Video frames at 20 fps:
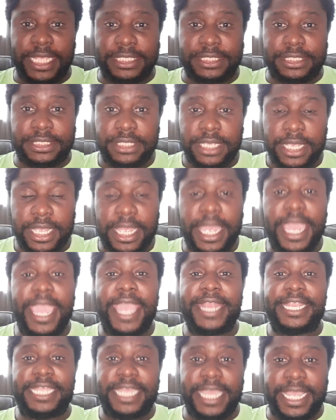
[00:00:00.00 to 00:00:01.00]
He
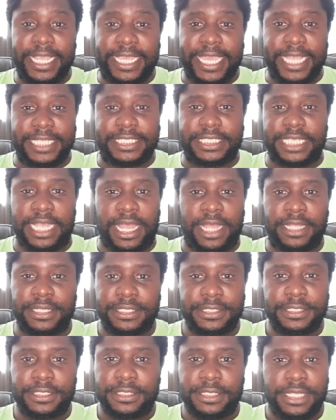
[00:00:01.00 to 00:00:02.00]
loves playing the
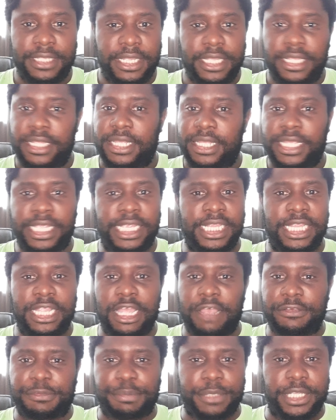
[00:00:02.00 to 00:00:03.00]
beautiful game of football. You
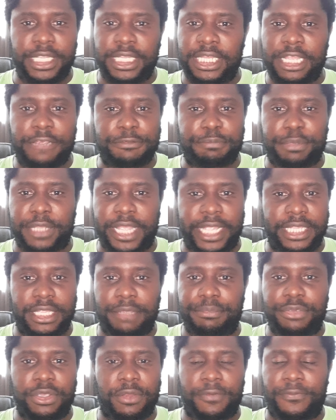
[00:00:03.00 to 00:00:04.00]
can see it
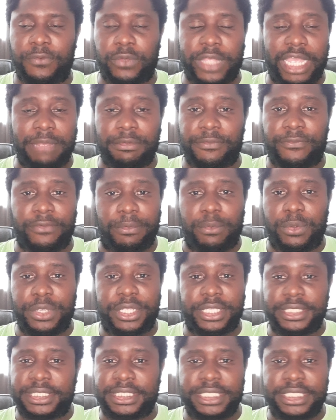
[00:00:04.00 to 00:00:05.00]
especially when
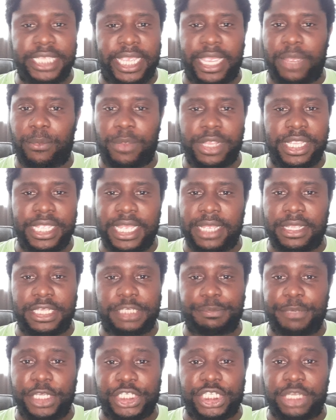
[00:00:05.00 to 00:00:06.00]
we haven't got the ball.
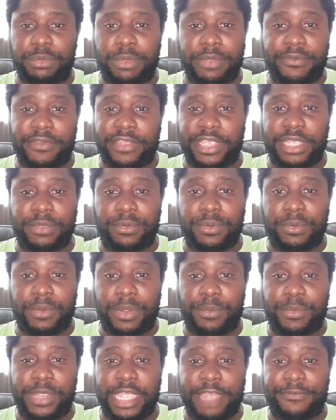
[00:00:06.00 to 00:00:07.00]
He loves chasing
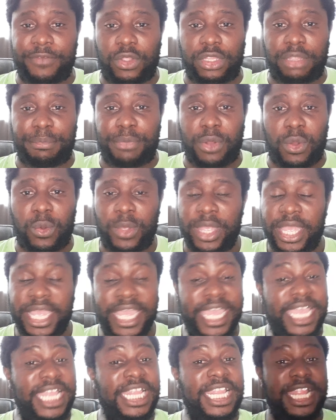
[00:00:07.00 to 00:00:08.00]
down defenders,
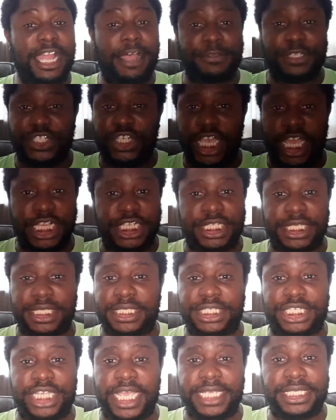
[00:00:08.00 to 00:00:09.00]
chasing down
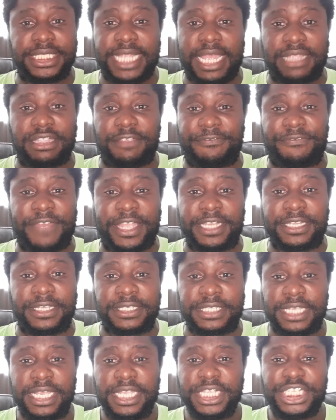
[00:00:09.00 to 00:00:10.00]
goalkeepers,
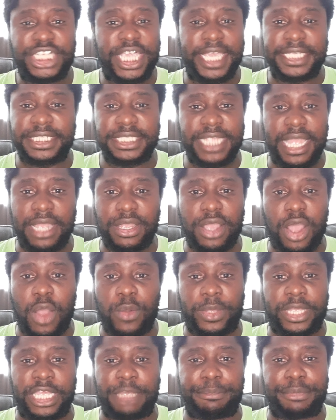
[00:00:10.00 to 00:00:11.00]
like
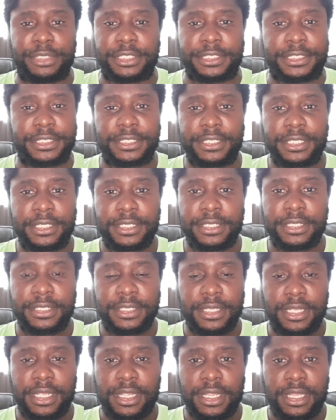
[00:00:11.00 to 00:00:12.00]
a dog with
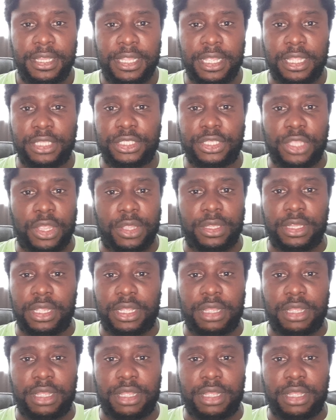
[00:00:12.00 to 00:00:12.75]
it fetching its bone.